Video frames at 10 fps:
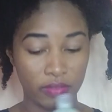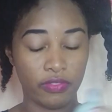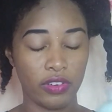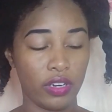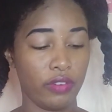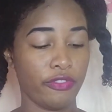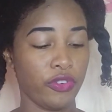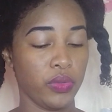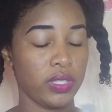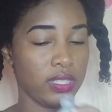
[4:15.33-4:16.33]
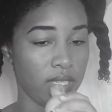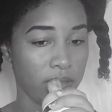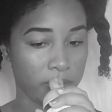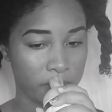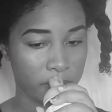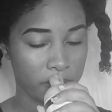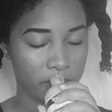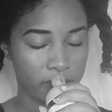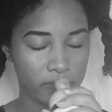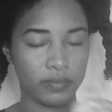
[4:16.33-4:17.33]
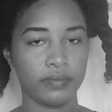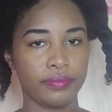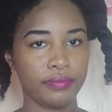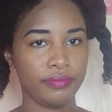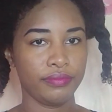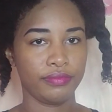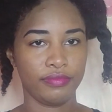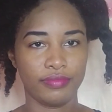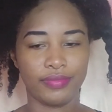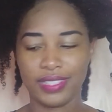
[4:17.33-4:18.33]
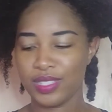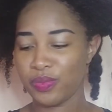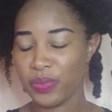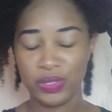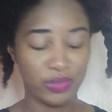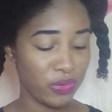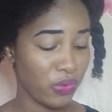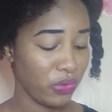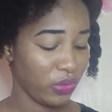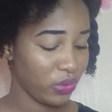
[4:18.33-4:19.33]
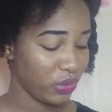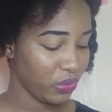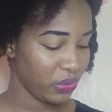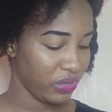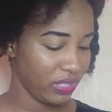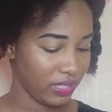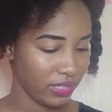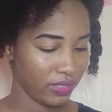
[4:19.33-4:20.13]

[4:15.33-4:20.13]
very fruity. It smells so good.